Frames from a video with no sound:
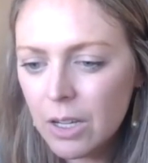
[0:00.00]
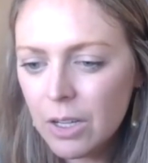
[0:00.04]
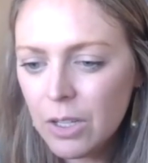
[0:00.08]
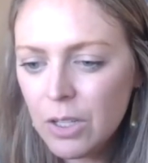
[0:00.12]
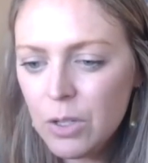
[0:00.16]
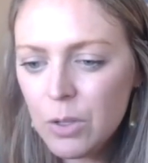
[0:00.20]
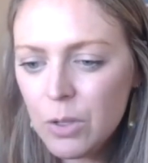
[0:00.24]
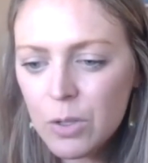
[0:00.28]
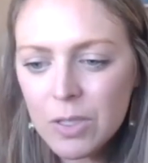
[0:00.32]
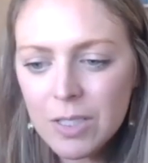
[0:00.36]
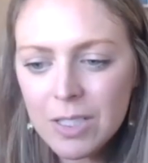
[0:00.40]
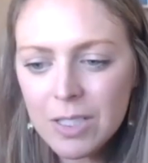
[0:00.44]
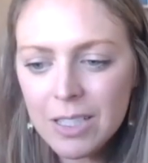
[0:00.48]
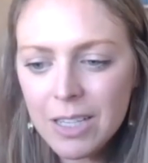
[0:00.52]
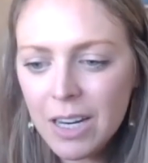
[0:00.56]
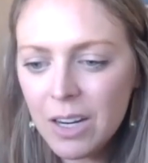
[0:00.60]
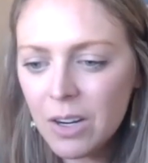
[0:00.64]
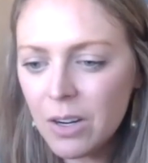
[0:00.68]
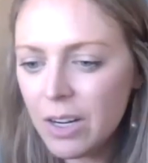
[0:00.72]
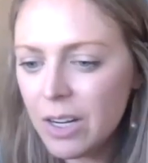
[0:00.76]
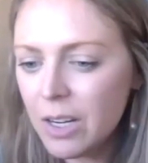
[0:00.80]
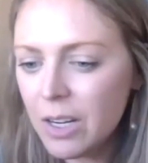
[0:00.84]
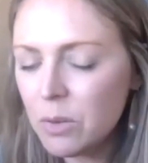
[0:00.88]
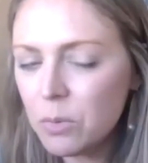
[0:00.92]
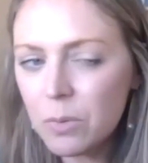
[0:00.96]
Houston
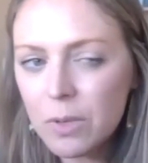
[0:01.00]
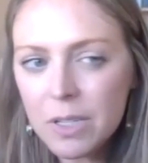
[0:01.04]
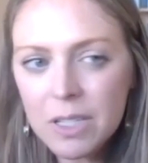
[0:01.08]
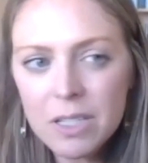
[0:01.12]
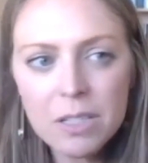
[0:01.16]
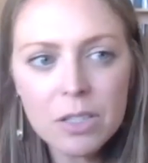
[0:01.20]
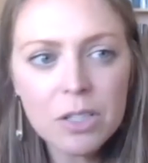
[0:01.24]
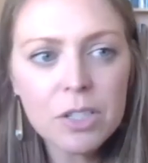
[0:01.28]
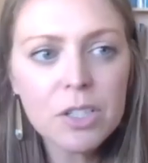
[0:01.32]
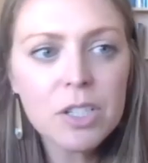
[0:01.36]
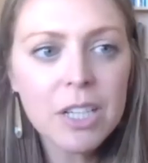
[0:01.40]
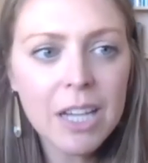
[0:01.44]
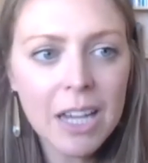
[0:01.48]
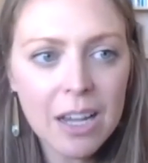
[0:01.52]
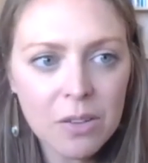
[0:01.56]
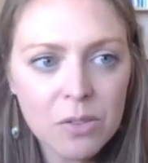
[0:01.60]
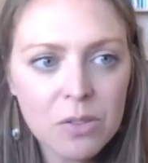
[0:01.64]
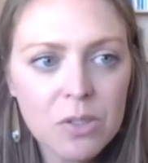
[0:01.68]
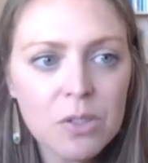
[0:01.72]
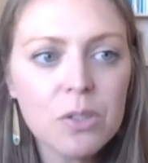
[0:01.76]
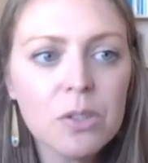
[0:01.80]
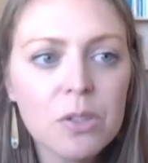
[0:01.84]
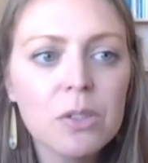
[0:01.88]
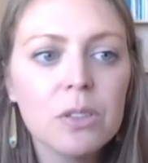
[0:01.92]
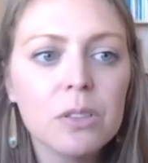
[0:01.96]
Area Research
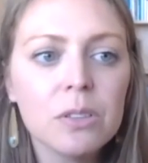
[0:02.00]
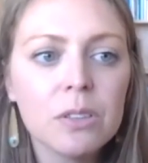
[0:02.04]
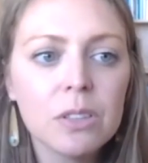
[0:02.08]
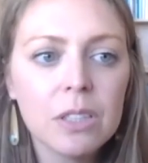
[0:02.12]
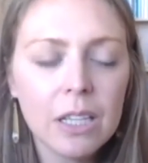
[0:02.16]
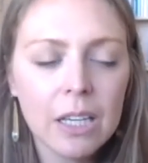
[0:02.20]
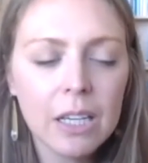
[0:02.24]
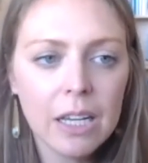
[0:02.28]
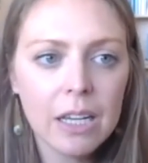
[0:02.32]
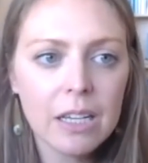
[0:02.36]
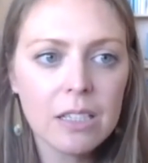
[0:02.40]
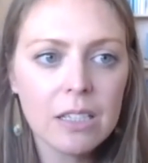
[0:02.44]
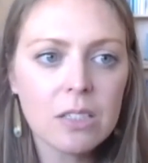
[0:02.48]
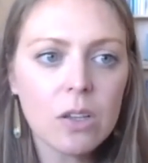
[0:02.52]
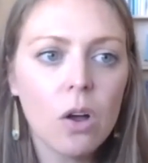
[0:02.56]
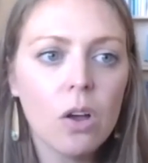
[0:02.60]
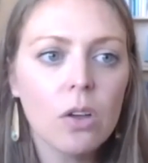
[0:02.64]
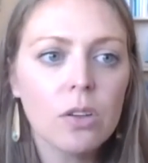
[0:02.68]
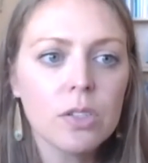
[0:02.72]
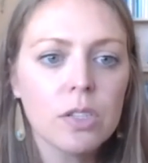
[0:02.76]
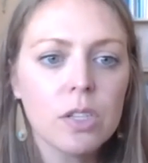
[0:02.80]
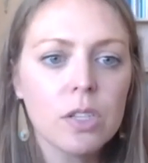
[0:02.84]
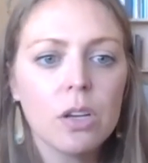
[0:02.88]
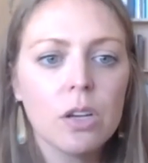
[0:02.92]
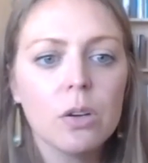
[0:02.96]
Council, is
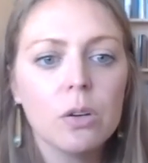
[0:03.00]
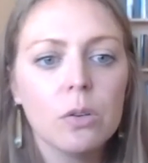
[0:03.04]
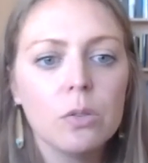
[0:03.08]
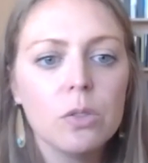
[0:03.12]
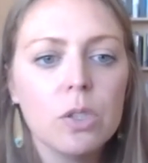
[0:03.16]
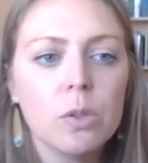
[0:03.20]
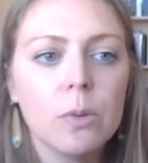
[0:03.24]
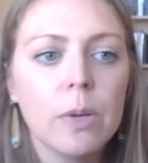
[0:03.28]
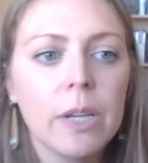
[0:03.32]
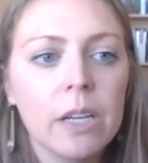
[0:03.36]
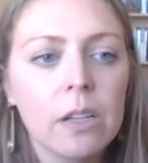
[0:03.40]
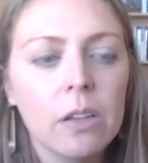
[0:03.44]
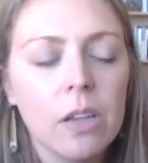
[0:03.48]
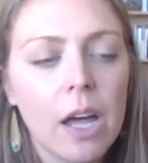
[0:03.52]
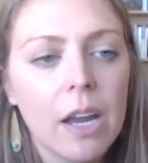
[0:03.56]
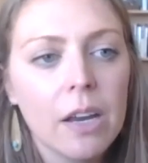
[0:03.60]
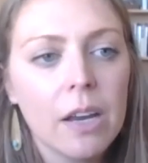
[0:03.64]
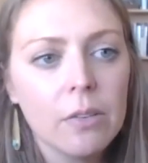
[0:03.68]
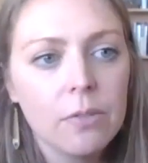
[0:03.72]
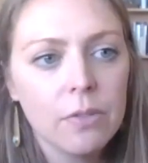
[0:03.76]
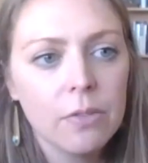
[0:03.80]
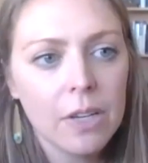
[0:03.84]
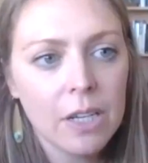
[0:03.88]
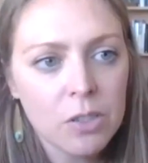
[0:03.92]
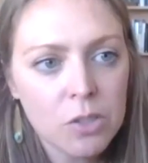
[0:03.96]
also doing a lot
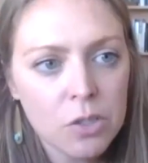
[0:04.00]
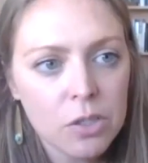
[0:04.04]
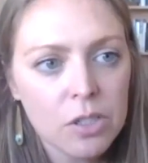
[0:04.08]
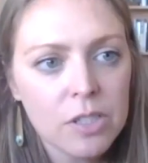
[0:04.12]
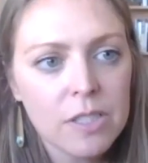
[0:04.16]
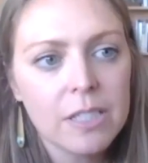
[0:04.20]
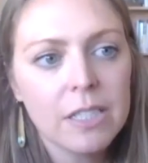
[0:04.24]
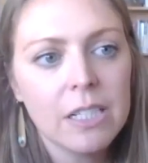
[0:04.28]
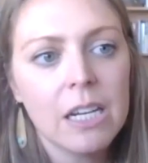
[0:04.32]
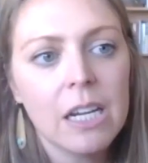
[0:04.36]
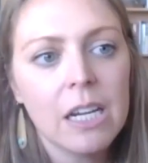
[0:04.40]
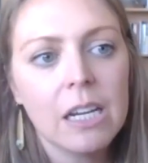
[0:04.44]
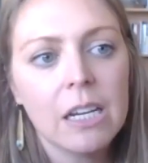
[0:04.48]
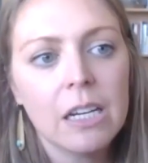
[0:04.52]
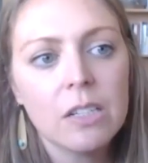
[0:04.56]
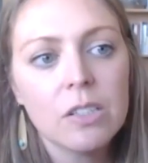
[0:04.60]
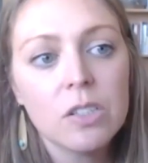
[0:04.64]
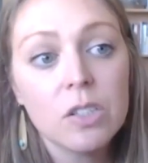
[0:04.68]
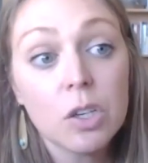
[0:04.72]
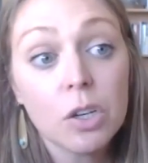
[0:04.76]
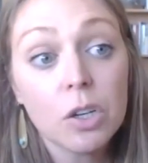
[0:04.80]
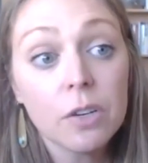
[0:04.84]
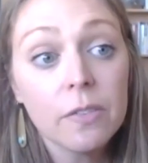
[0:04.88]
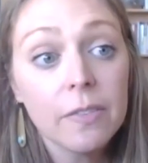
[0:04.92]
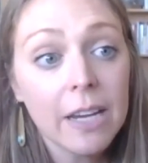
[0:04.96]
of interesting
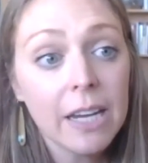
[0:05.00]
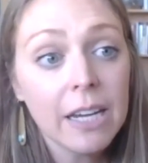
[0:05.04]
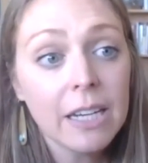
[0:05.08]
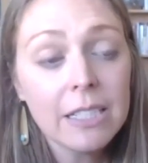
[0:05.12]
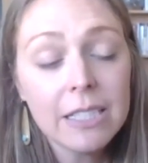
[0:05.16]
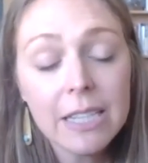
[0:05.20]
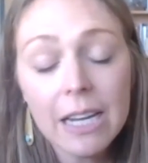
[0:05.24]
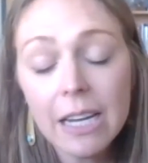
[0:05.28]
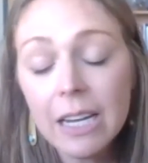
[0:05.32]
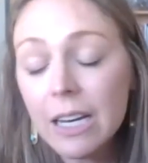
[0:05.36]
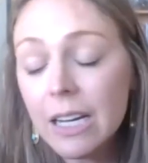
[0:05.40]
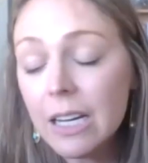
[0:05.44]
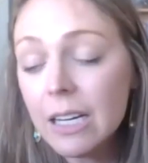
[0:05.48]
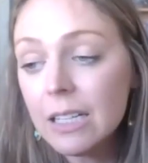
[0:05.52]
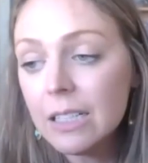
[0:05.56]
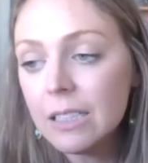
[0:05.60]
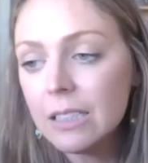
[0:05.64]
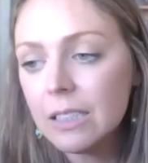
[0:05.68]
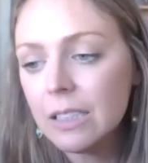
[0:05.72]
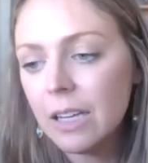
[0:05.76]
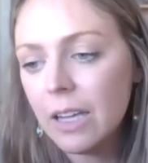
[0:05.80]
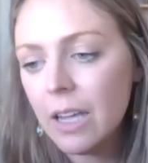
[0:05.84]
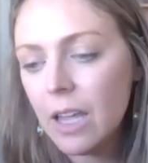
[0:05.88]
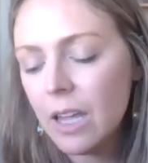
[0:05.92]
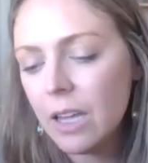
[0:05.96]
survey data
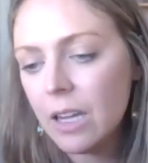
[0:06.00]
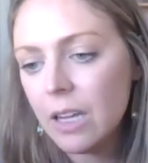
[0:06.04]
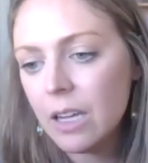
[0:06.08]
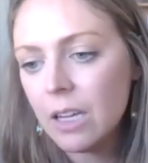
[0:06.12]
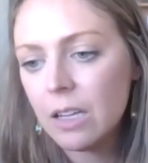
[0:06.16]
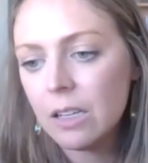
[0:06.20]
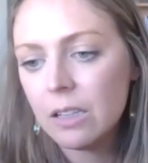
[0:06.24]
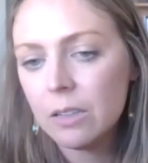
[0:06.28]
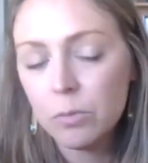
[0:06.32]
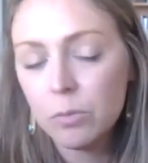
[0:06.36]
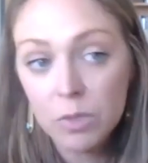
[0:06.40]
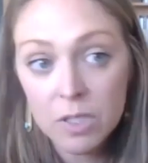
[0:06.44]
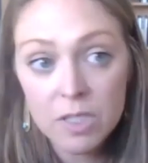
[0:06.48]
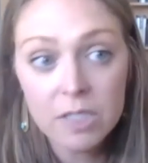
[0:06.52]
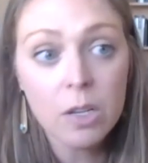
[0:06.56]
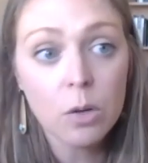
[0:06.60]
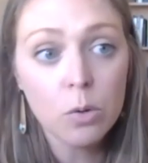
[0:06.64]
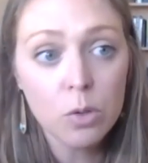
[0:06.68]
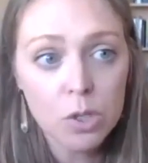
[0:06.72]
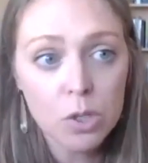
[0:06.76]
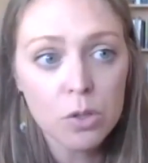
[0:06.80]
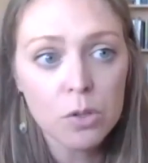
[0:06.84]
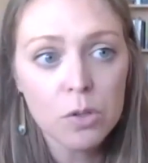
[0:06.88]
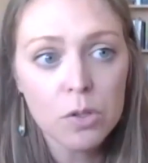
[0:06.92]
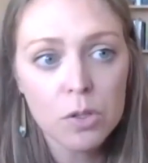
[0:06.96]
and
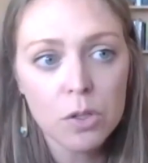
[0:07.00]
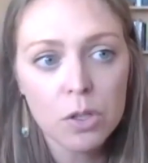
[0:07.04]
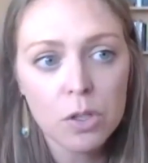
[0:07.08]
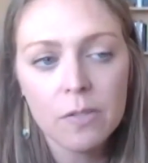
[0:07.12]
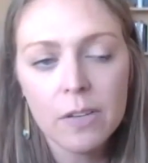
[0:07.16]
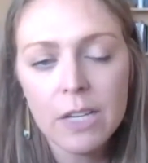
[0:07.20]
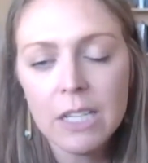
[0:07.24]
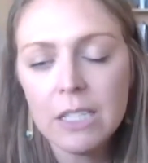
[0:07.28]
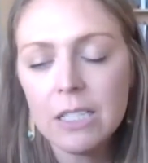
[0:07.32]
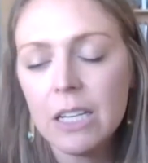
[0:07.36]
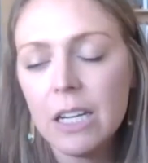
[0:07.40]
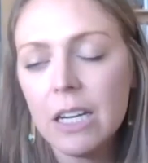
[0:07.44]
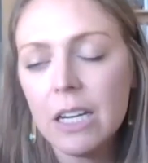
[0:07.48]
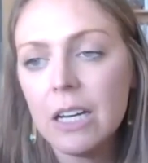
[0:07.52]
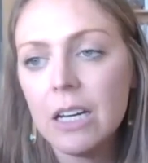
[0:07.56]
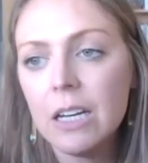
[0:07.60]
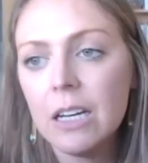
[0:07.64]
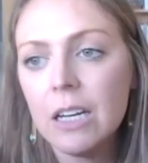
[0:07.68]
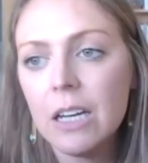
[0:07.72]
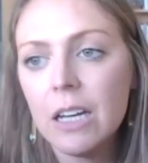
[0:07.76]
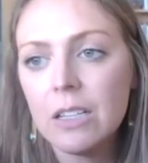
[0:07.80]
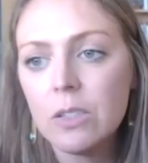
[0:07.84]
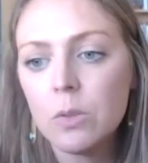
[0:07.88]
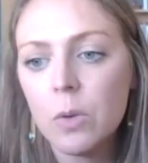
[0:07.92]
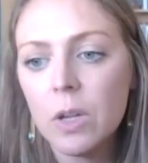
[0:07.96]
social survey data
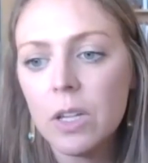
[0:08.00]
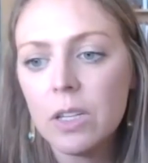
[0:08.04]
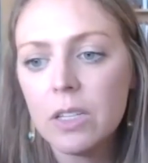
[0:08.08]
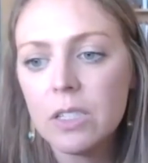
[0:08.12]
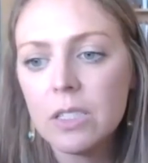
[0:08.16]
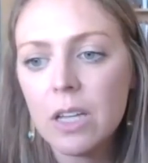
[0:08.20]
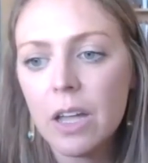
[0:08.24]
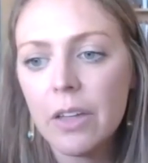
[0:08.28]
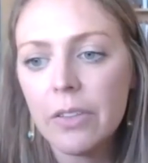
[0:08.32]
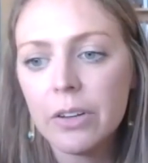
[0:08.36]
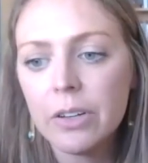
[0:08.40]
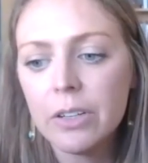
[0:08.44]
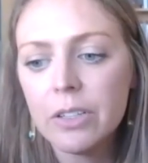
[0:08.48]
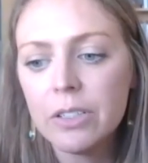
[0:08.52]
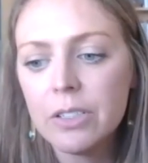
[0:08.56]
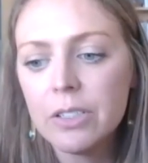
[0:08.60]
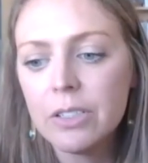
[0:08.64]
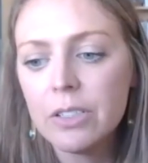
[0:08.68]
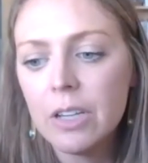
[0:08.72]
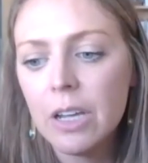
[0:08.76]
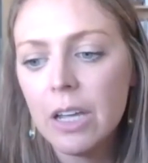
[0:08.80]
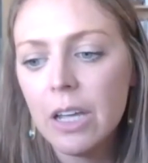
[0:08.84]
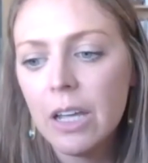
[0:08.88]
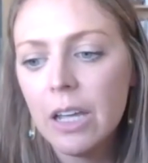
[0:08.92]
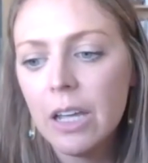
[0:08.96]
as well as others.